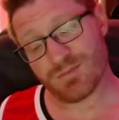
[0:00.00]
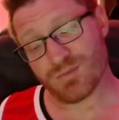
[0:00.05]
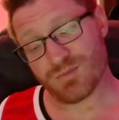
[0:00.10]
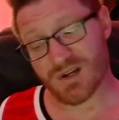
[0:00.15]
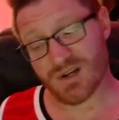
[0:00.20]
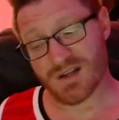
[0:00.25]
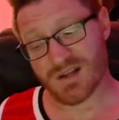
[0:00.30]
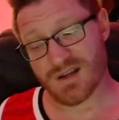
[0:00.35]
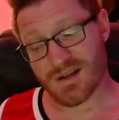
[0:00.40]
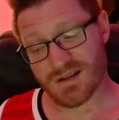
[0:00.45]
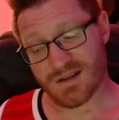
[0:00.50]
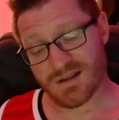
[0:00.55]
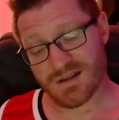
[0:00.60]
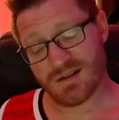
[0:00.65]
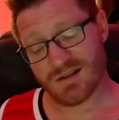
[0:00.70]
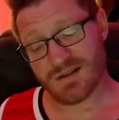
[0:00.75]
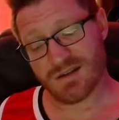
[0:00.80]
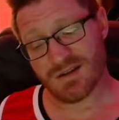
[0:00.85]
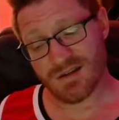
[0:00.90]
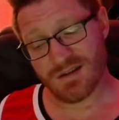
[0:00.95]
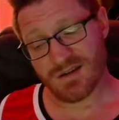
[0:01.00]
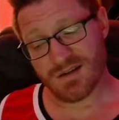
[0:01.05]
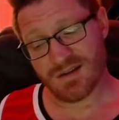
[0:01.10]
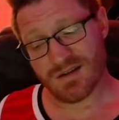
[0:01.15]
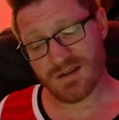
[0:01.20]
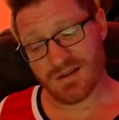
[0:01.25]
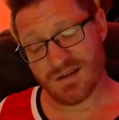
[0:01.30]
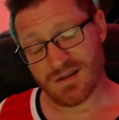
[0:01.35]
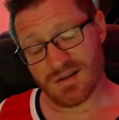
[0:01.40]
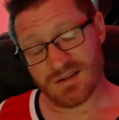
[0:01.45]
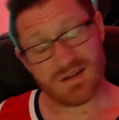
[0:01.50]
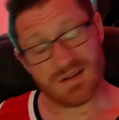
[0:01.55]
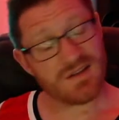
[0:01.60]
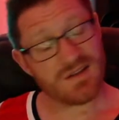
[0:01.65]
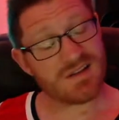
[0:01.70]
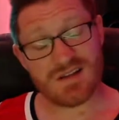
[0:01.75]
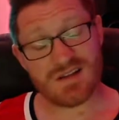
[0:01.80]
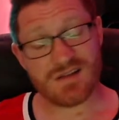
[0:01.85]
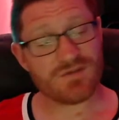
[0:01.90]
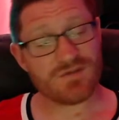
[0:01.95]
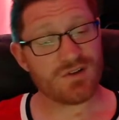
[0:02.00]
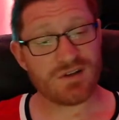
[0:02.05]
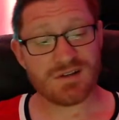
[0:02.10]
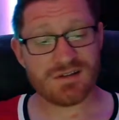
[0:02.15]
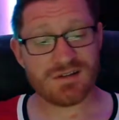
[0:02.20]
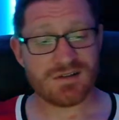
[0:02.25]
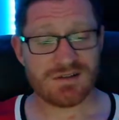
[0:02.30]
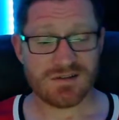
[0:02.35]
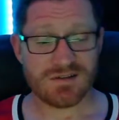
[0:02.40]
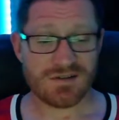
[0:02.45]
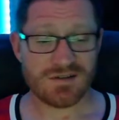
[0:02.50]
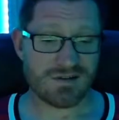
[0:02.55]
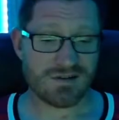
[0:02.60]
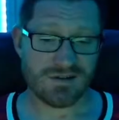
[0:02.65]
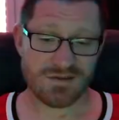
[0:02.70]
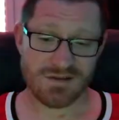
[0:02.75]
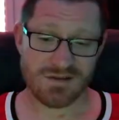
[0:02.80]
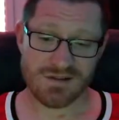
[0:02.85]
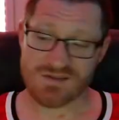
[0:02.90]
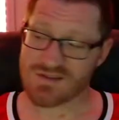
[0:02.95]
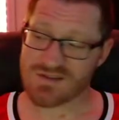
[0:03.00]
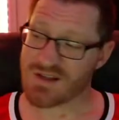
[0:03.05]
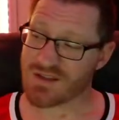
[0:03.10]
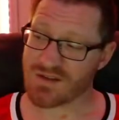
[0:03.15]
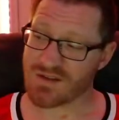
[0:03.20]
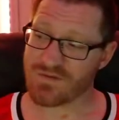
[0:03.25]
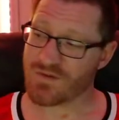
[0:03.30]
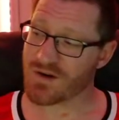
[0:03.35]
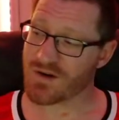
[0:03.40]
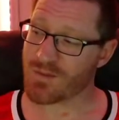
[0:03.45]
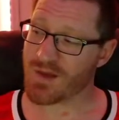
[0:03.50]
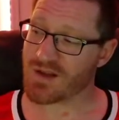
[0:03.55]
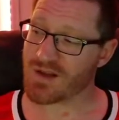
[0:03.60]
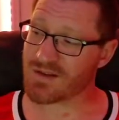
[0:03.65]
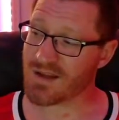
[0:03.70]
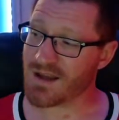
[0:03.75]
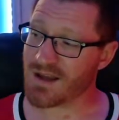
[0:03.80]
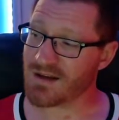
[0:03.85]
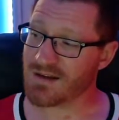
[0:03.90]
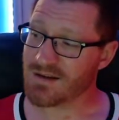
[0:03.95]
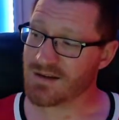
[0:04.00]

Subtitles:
But yeah, that's not fun. There's nothing fun about that.